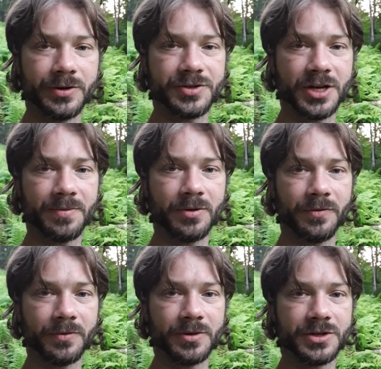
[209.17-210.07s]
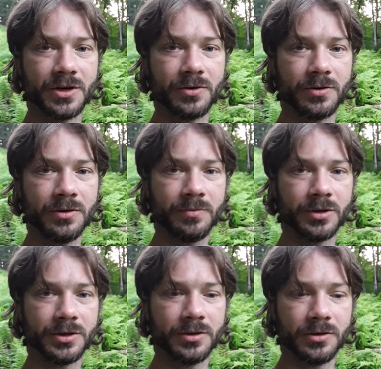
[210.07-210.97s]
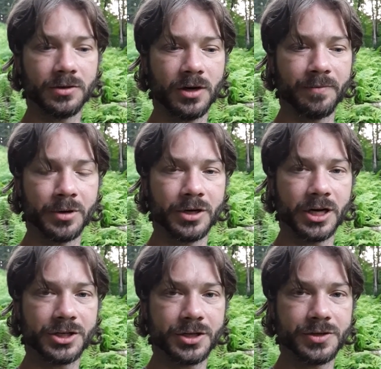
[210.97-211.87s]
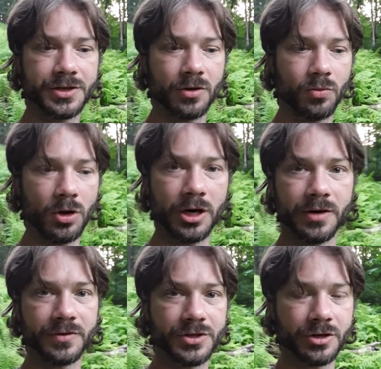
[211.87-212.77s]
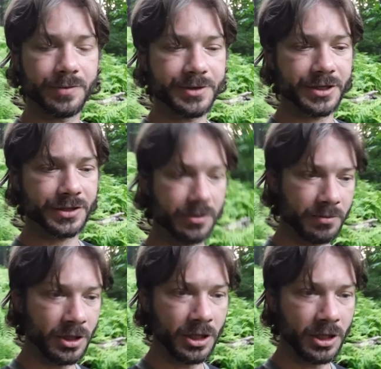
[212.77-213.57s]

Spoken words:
sample from the zone of production, zone 1 of a stream system,